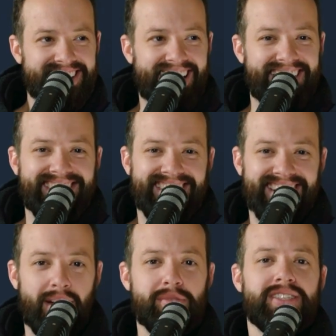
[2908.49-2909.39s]
Yeah.
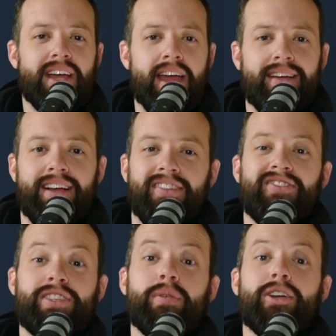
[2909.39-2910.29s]
Hey,
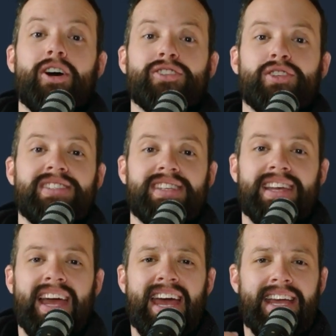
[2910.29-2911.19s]
someone calls you and says,
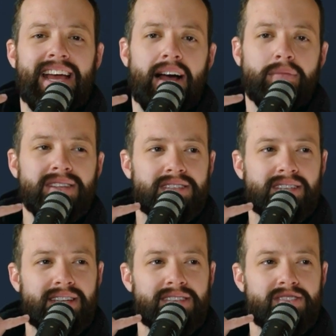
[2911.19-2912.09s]
hey, how many
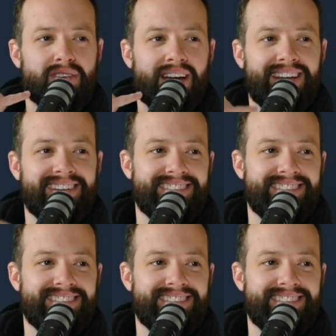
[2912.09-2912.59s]
sick days you got?